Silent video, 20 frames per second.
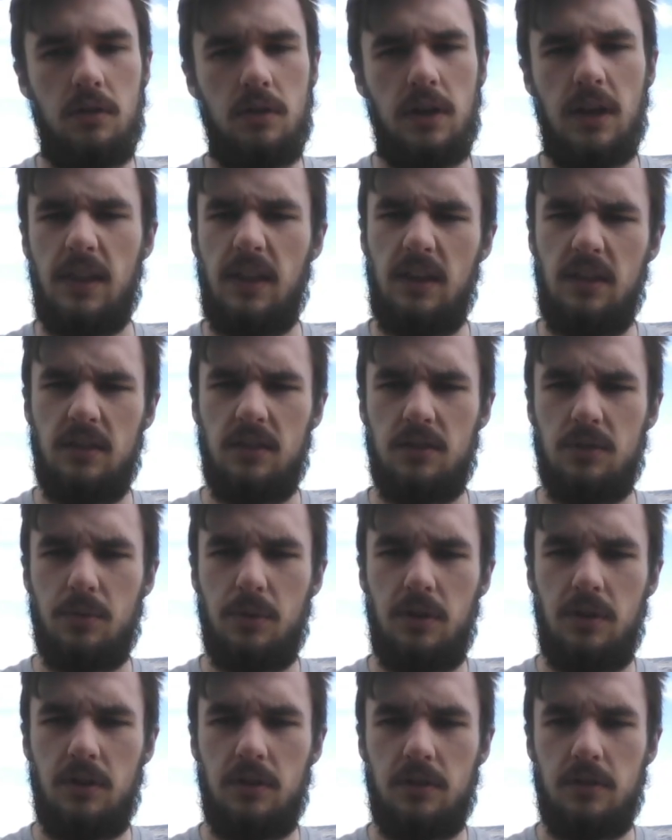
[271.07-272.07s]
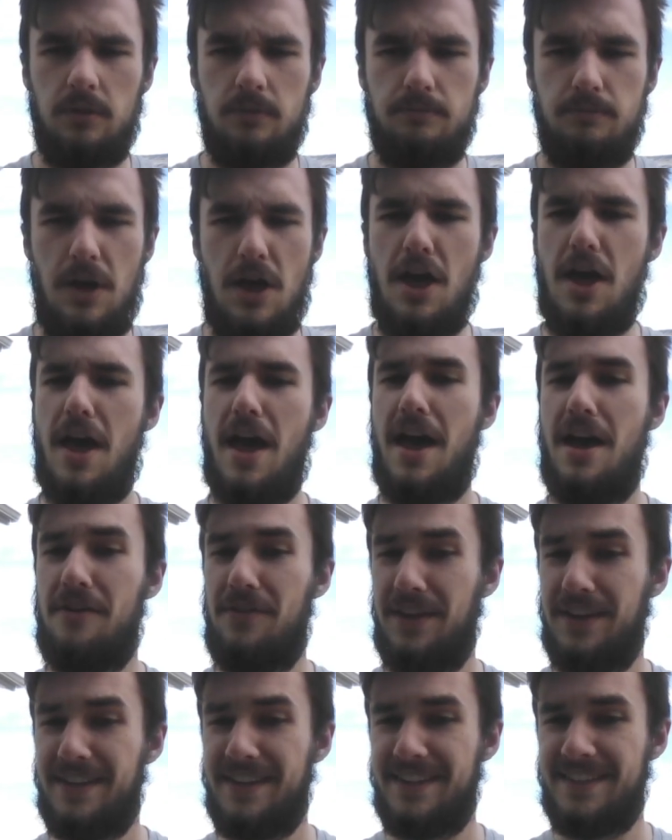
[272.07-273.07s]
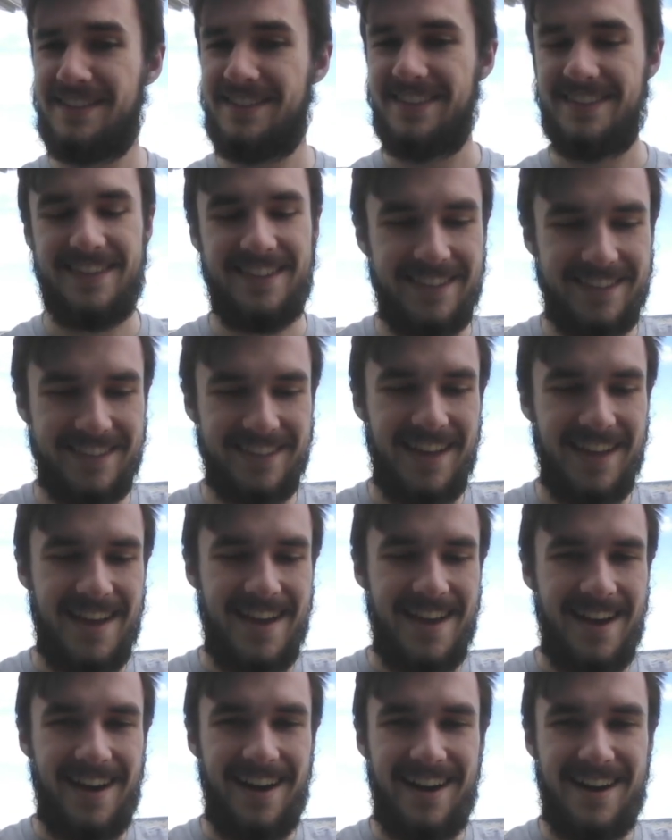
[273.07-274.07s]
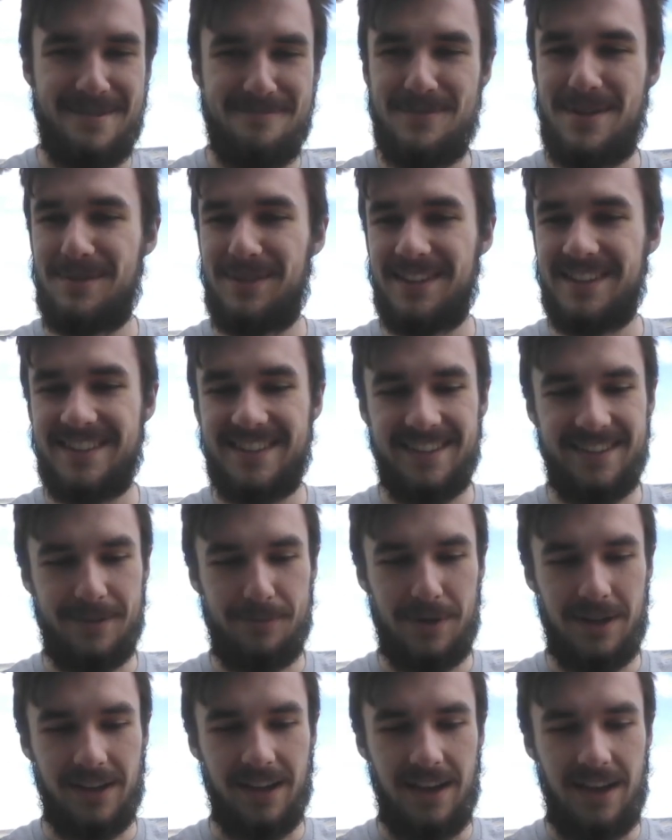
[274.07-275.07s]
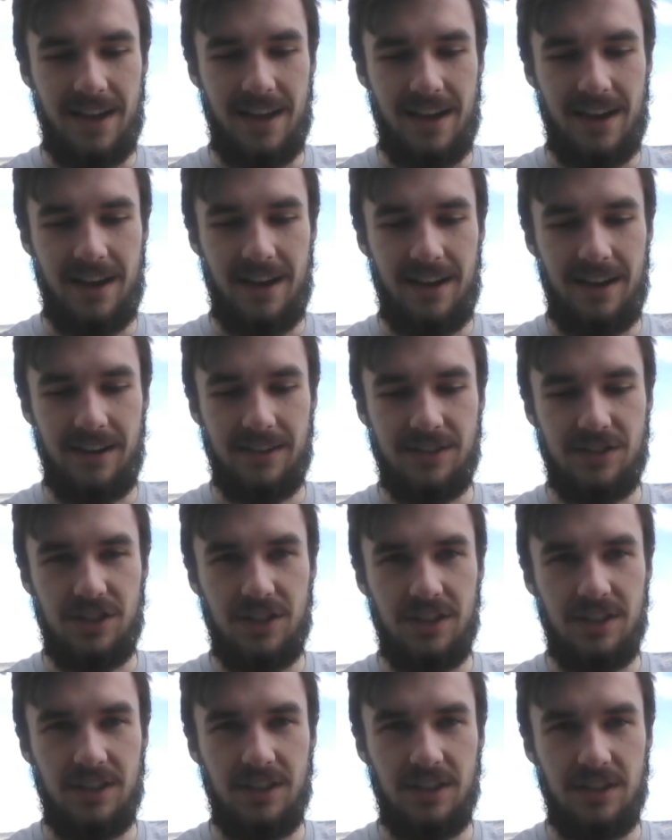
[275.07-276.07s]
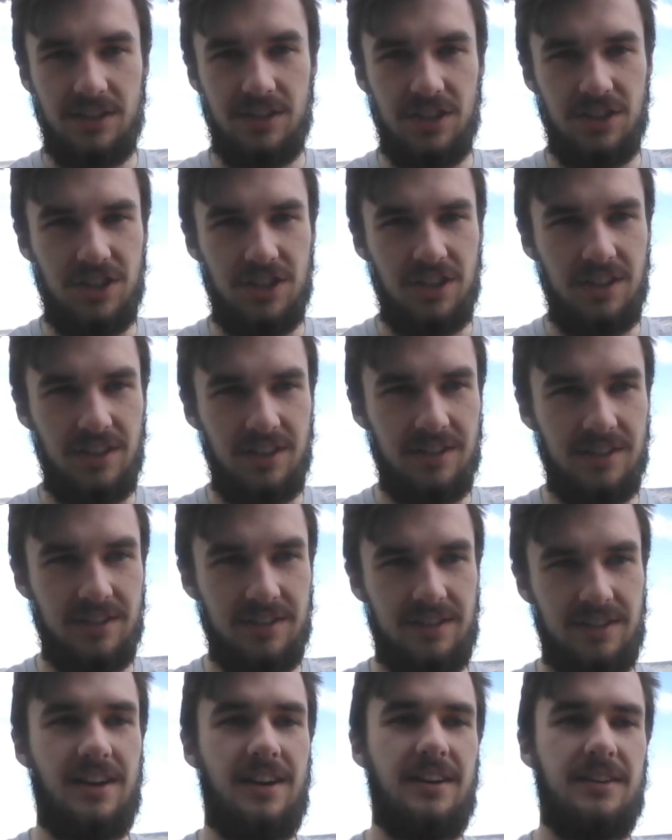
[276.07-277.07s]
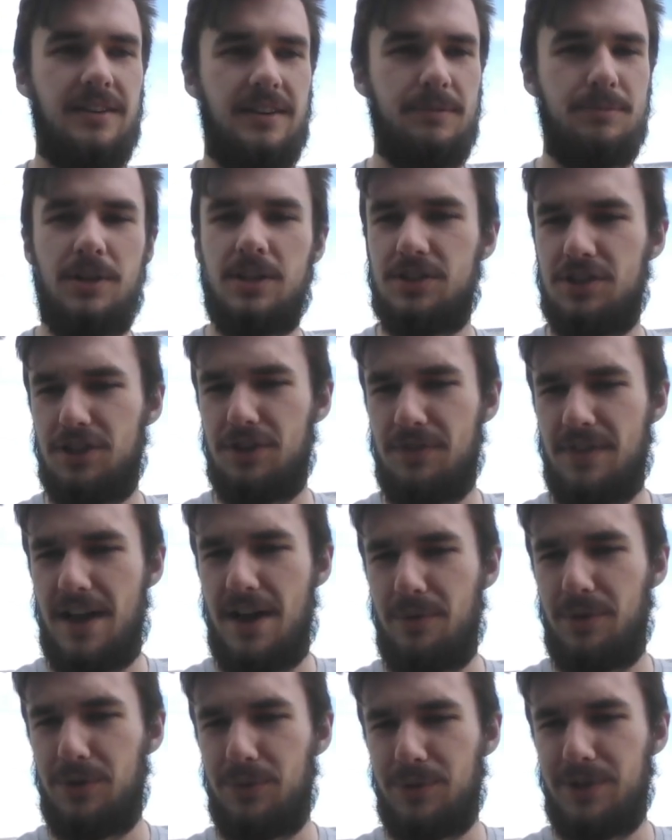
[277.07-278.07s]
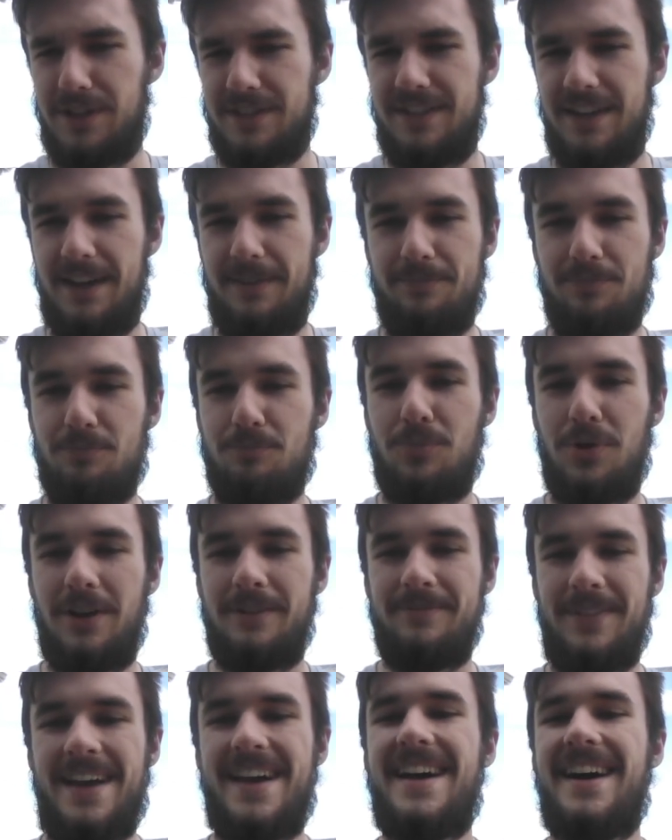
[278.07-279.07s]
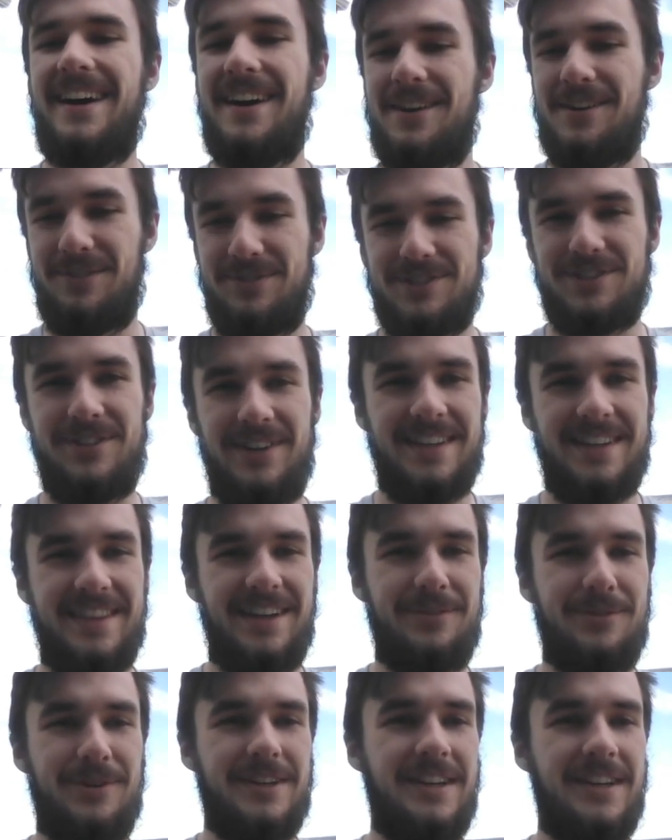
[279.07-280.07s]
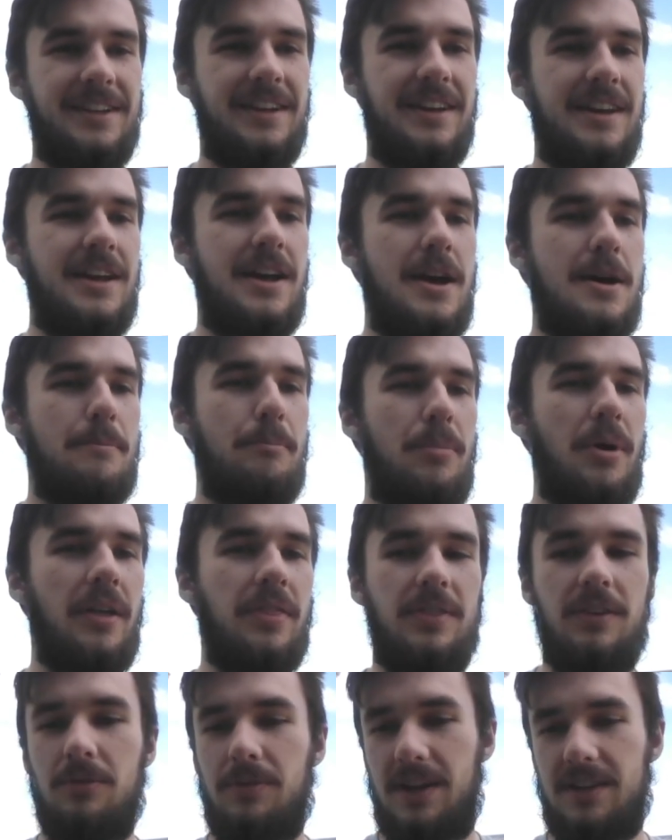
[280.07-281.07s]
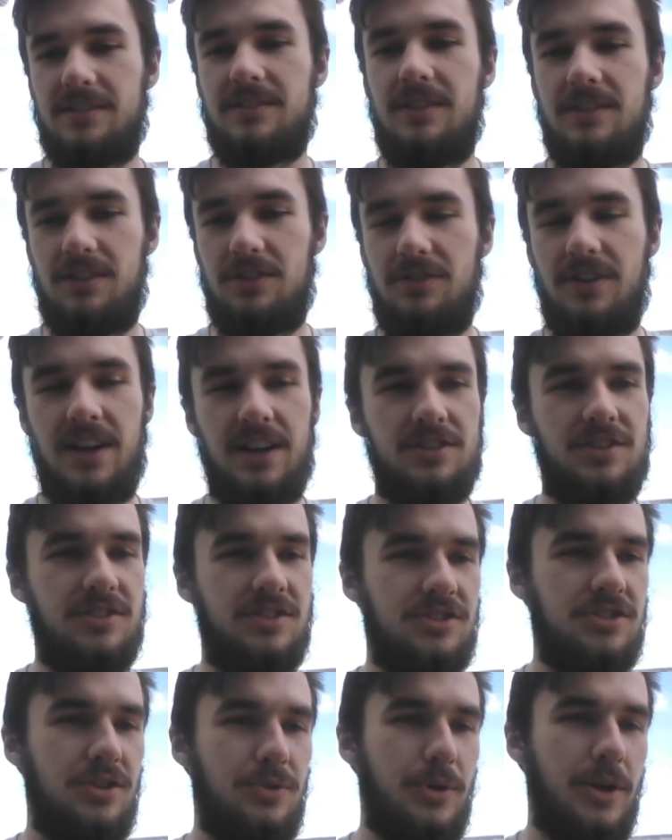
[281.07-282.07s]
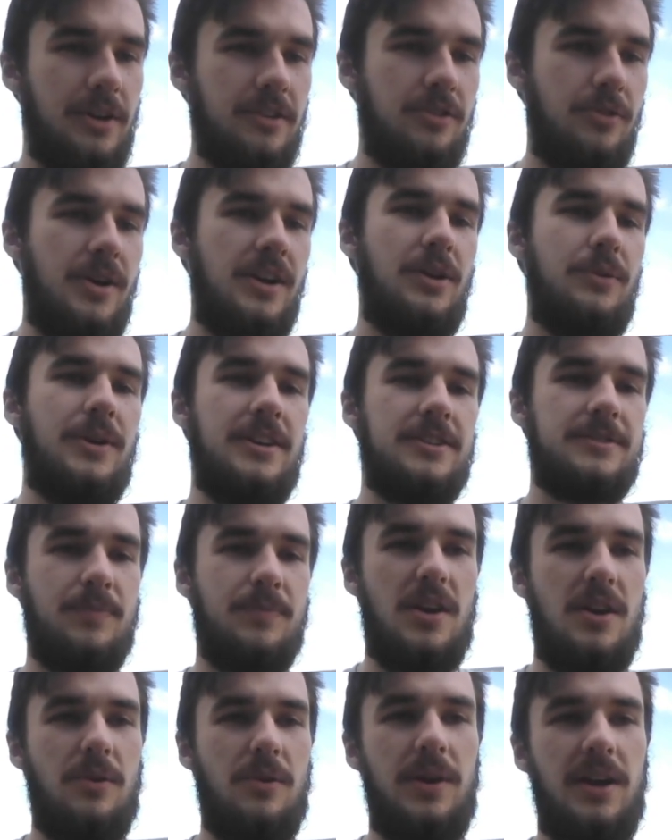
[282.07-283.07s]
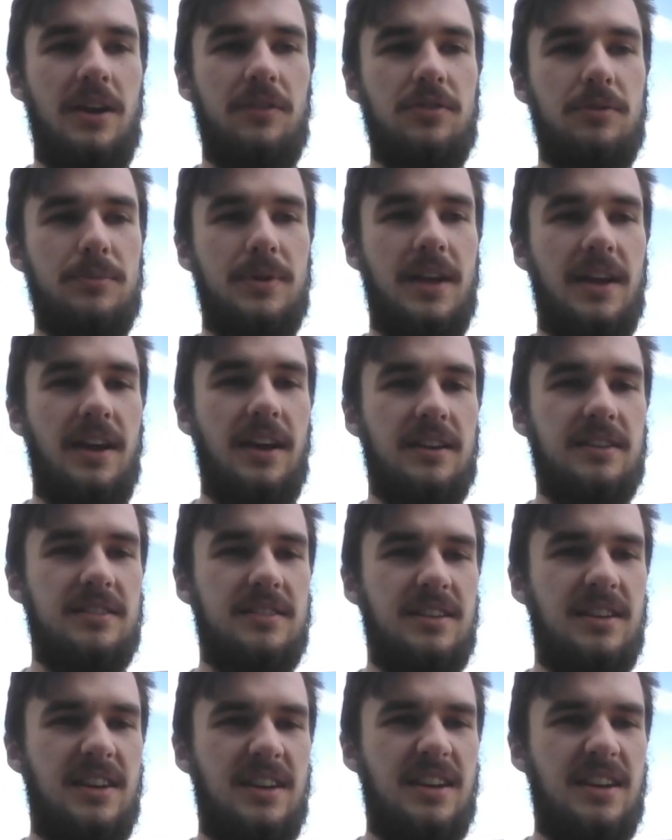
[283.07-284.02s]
think this works. I haven't tested this. Maybe this is a bug. G. No, I'm not sure if that one works yet, but I'll have to write that one in. But the rest of the directions should work. So anyways, we have some text.